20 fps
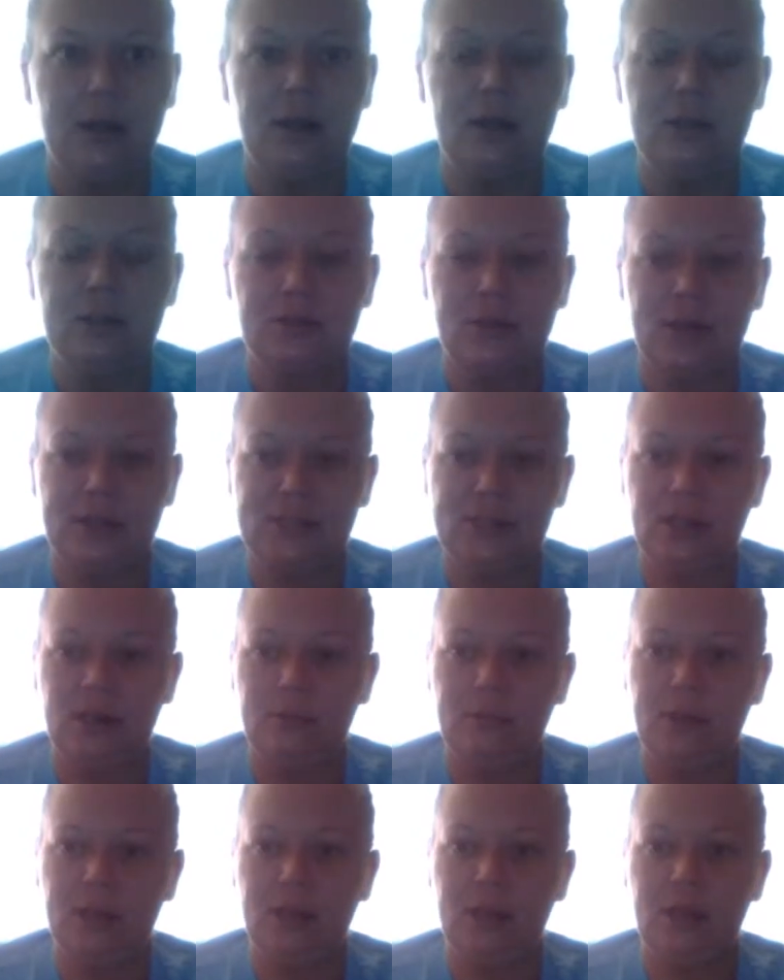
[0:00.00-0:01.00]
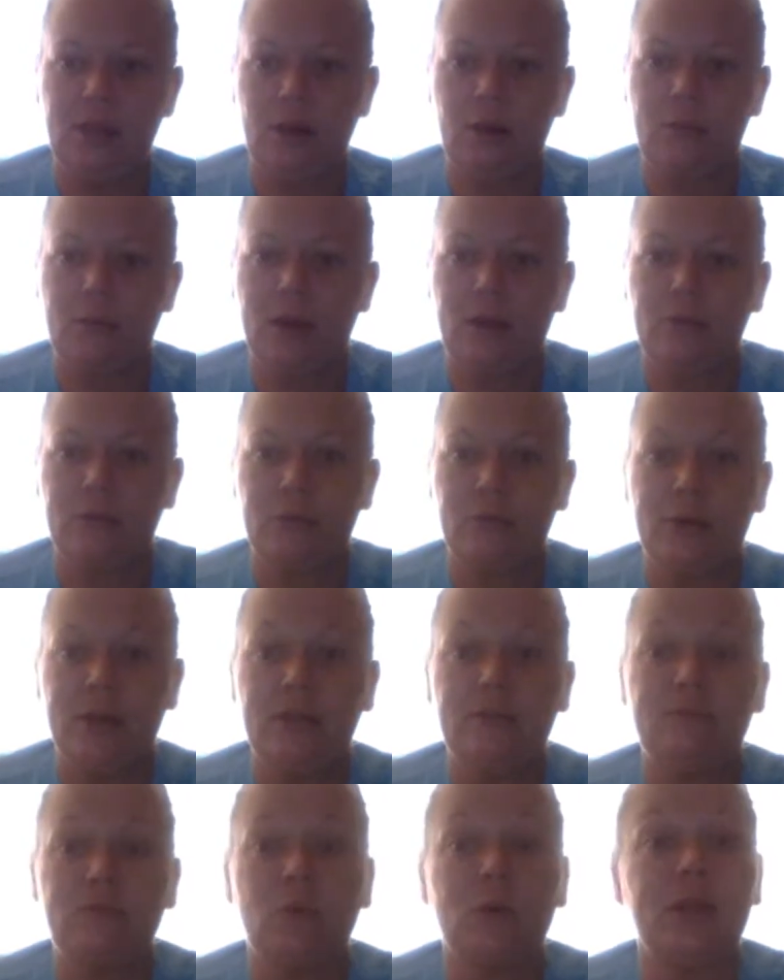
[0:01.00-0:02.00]
So that's going to be around 3 to
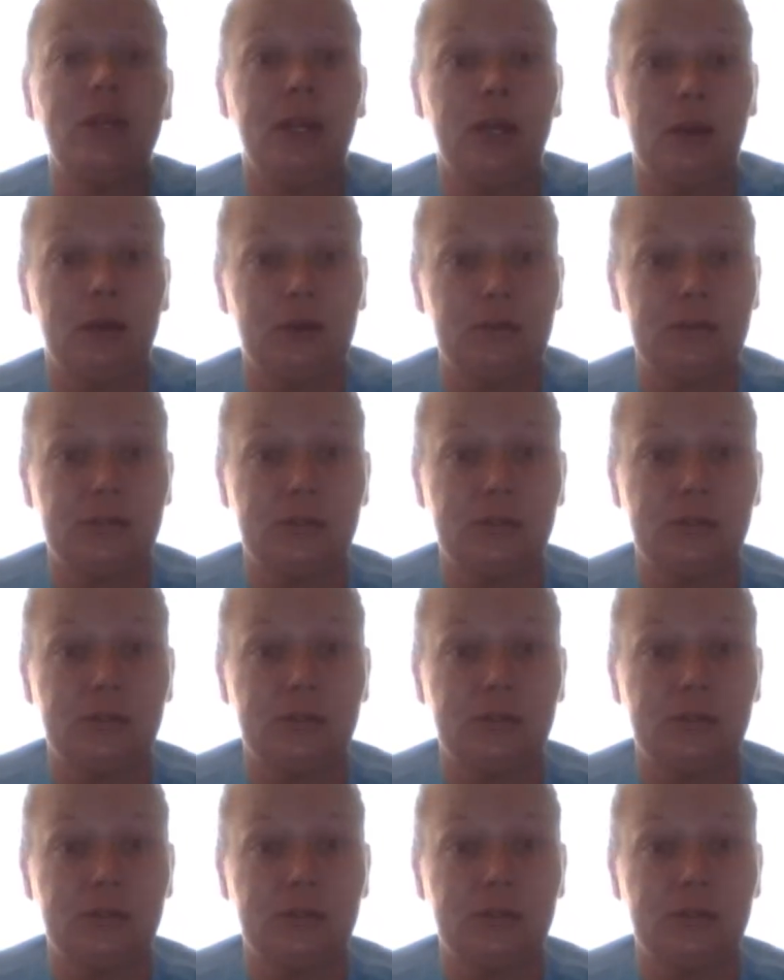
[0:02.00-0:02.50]
4 years.